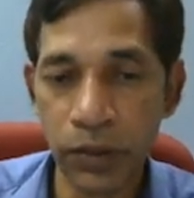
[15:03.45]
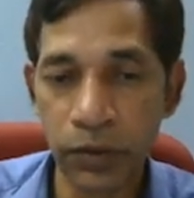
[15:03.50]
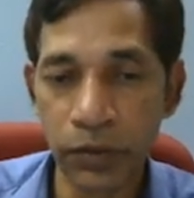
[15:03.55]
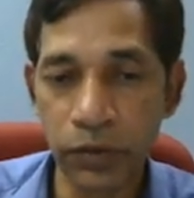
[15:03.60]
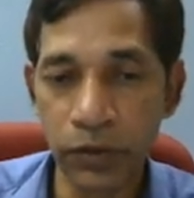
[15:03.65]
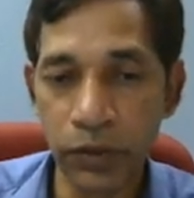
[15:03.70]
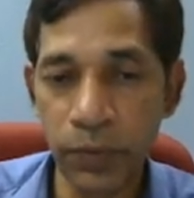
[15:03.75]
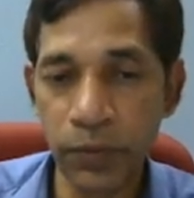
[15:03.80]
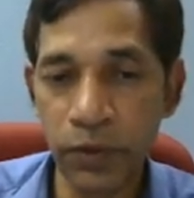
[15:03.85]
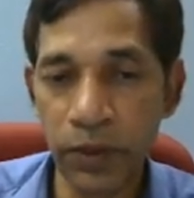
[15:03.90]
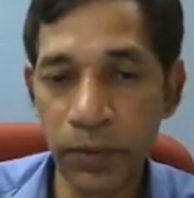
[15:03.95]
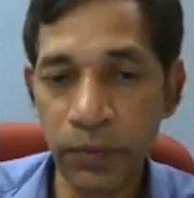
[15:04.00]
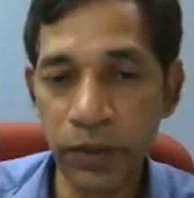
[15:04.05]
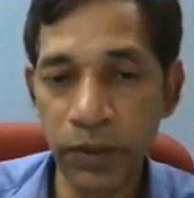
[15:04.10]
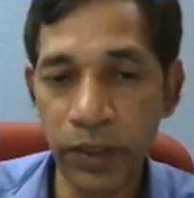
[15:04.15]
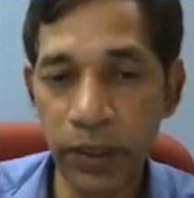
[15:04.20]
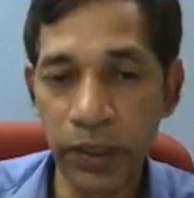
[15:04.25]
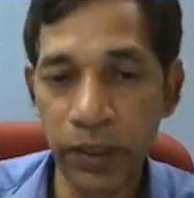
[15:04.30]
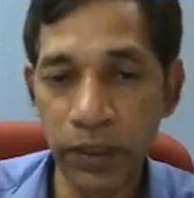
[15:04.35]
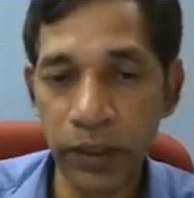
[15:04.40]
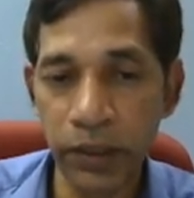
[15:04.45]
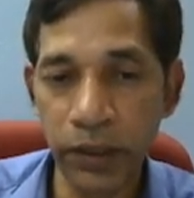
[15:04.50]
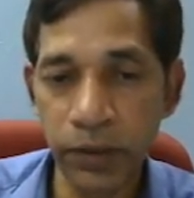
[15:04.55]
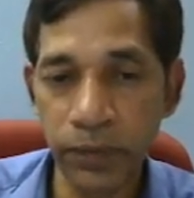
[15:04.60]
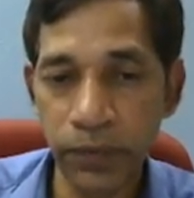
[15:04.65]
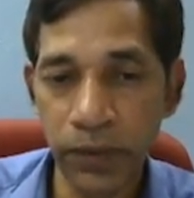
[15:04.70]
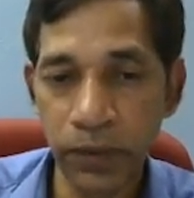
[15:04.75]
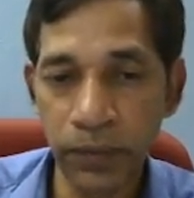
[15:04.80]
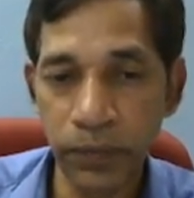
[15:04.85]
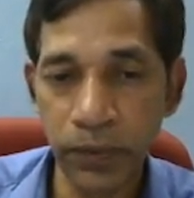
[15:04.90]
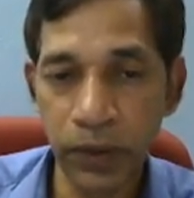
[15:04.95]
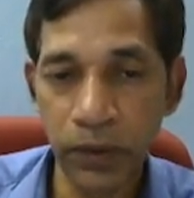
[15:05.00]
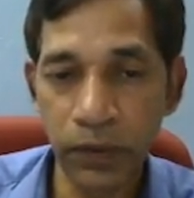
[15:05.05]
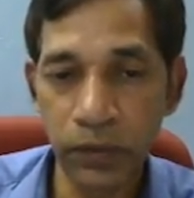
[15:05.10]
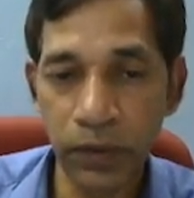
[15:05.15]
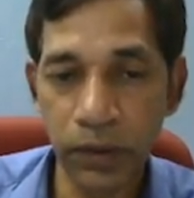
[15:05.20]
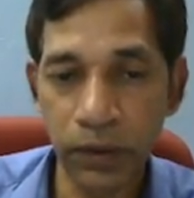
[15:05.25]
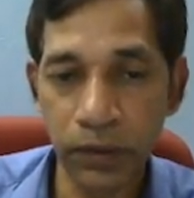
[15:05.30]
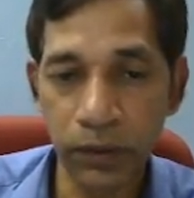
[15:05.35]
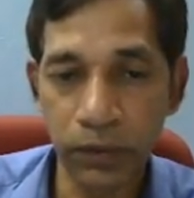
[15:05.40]
So if you have the direct edge from P
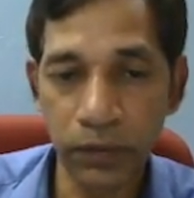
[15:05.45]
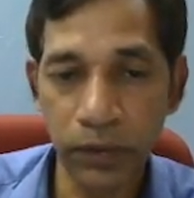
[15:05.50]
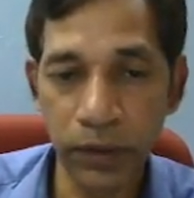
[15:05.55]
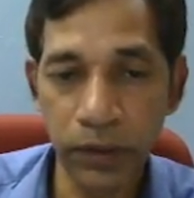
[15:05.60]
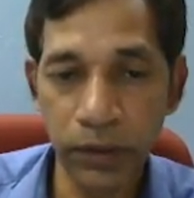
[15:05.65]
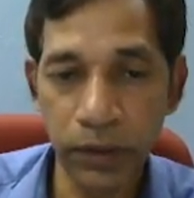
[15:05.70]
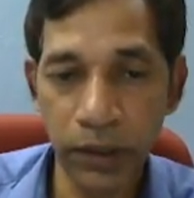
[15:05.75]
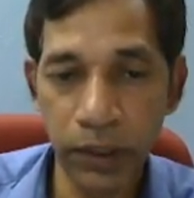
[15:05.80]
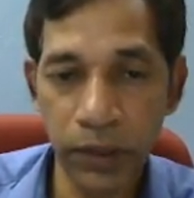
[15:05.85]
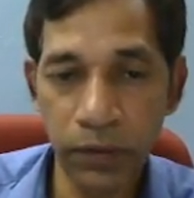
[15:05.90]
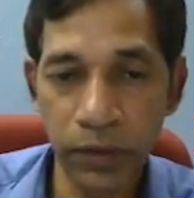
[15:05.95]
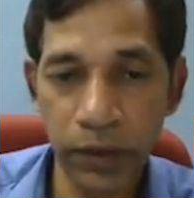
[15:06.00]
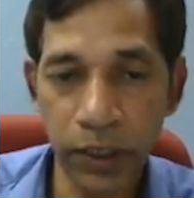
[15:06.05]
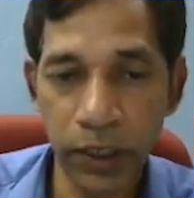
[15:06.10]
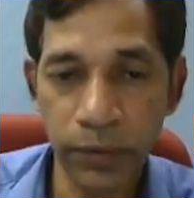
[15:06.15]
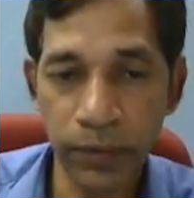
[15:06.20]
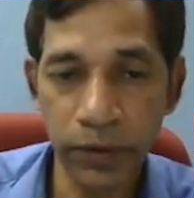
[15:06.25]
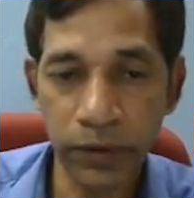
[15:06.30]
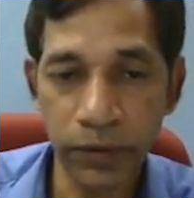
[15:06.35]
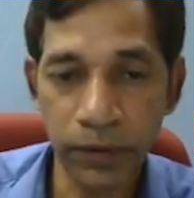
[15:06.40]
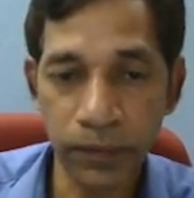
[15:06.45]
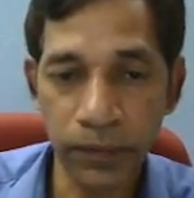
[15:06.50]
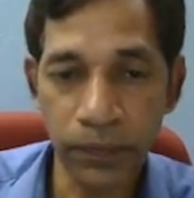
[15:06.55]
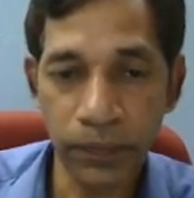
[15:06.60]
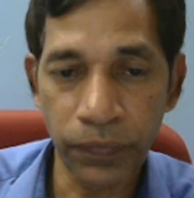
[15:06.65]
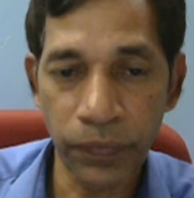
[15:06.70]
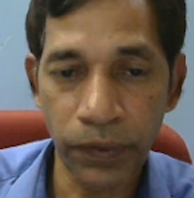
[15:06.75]
to R, what is the regular expression?